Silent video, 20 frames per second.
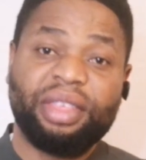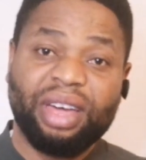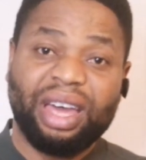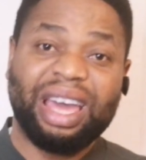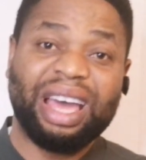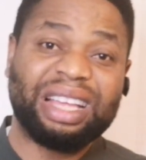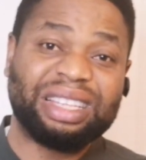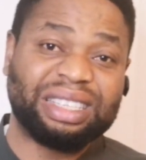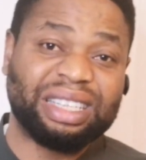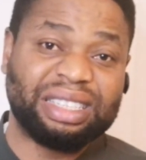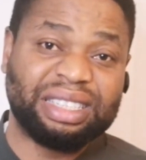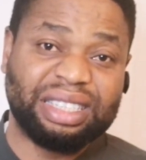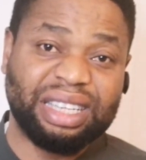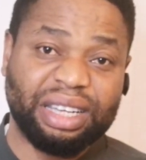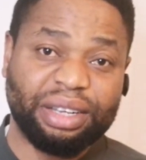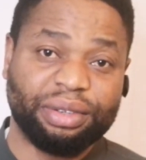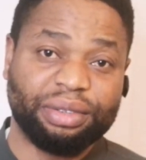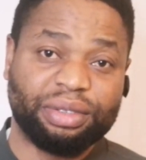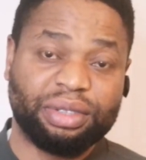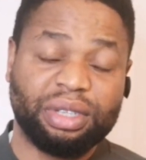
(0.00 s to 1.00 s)
the cancer
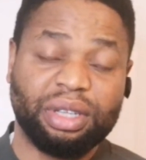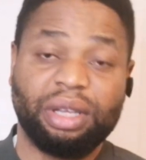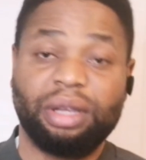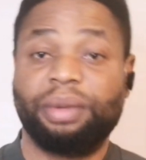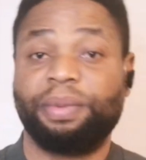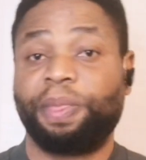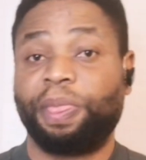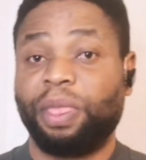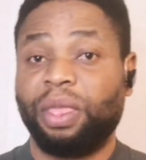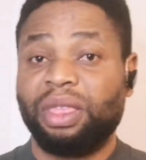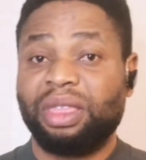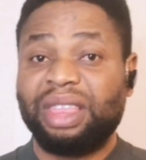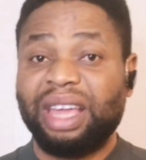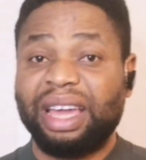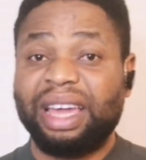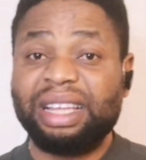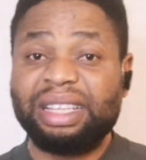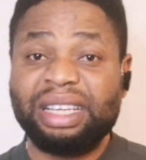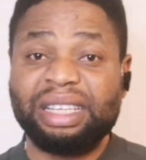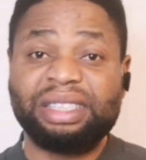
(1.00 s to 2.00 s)
cells.
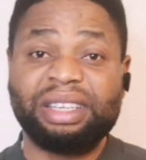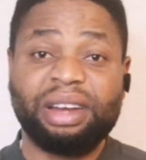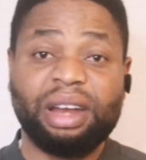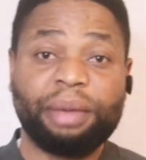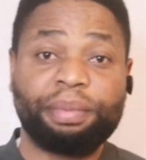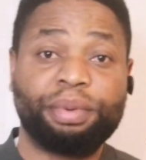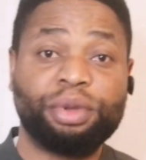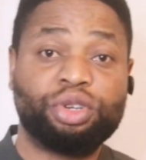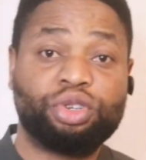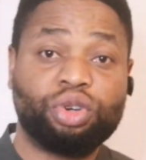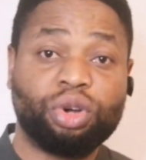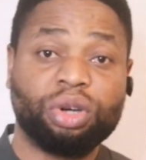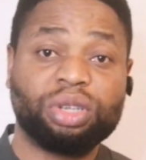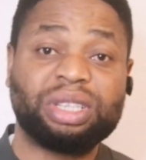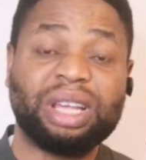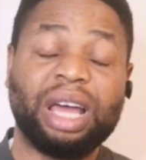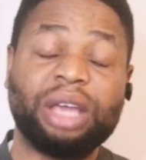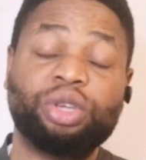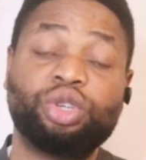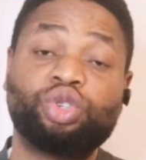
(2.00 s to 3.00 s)
Targeted therapy
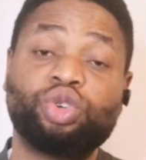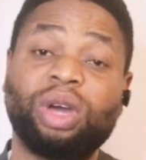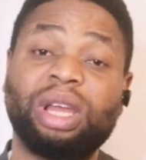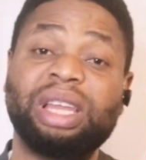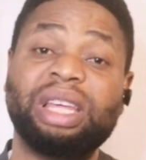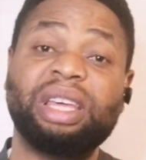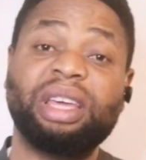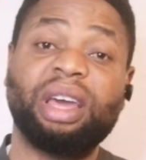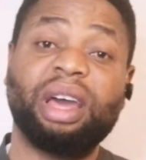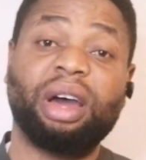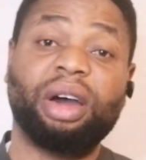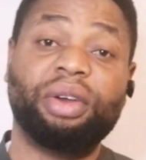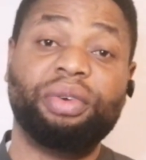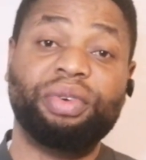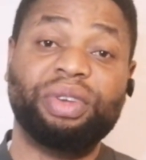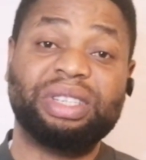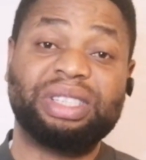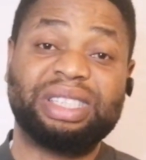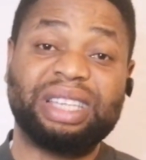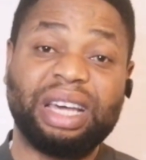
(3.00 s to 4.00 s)
drugs are usually
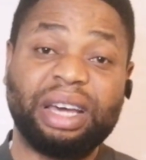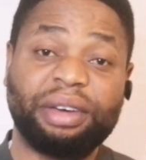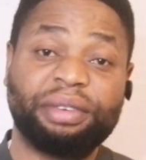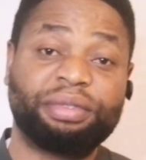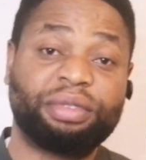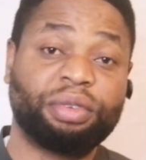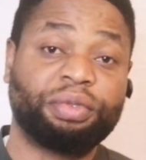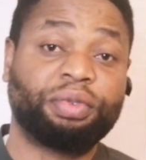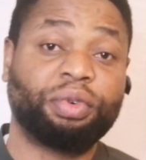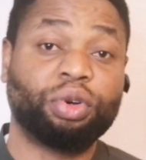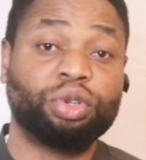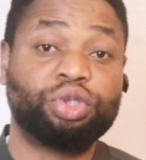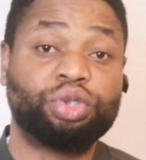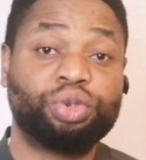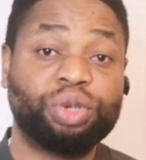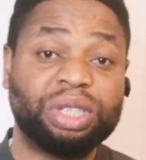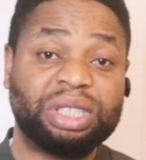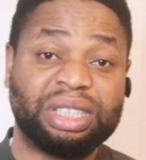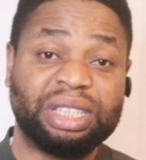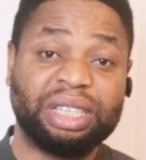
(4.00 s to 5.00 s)
reserved for
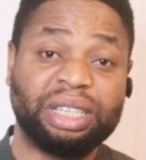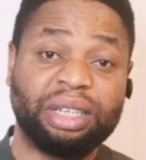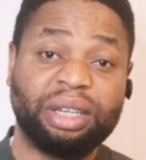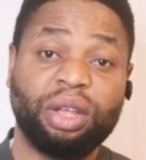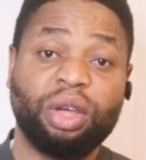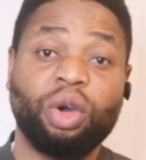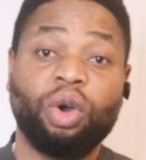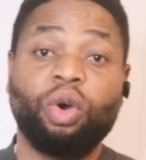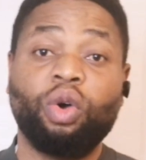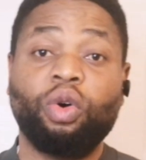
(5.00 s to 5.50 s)
treating